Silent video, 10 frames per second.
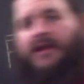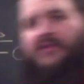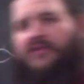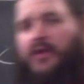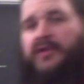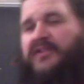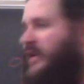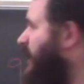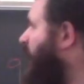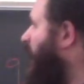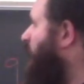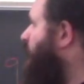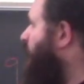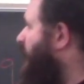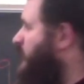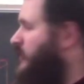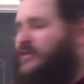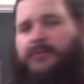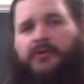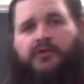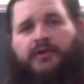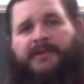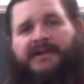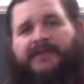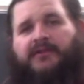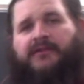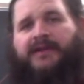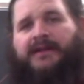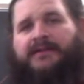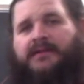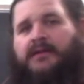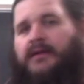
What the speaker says: is noticing a 5 newtons per coulomb electric field.